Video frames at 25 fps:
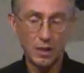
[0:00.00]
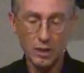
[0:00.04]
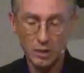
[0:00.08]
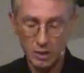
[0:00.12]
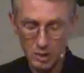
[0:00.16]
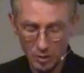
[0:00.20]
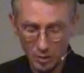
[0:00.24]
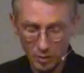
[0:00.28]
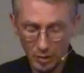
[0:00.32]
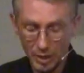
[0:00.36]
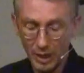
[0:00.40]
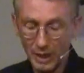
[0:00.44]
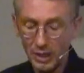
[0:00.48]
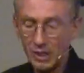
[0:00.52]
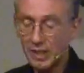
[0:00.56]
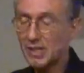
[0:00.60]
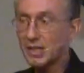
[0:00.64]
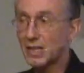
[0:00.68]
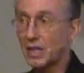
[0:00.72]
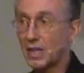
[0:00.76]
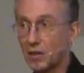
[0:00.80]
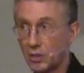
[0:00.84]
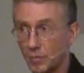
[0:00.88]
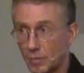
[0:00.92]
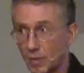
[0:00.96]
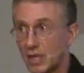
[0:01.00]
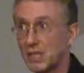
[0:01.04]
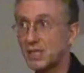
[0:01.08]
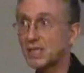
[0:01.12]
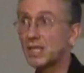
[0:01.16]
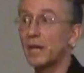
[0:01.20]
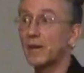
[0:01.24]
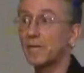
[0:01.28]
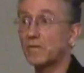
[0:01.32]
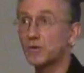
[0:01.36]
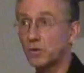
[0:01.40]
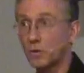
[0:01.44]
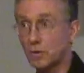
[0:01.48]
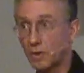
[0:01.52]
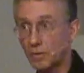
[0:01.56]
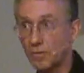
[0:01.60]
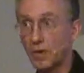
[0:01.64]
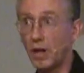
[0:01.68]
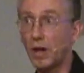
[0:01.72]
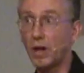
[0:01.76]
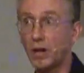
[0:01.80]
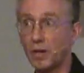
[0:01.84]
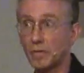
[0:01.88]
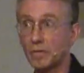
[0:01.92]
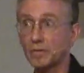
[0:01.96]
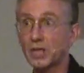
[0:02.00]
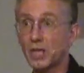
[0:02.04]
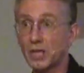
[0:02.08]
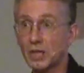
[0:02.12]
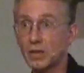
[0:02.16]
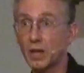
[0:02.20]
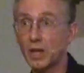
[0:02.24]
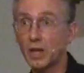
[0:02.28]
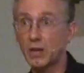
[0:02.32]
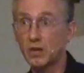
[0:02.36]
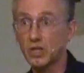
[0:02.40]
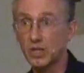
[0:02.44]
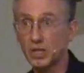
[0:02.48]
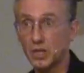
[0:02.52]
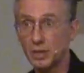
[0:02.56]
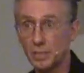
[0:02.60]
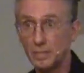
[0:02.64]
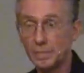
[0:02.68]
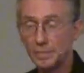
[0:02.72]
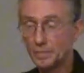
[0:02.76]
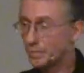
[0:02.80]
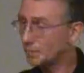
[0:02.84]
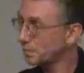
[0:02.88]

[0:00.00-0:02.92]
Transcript: So I decided myself to evolve technology.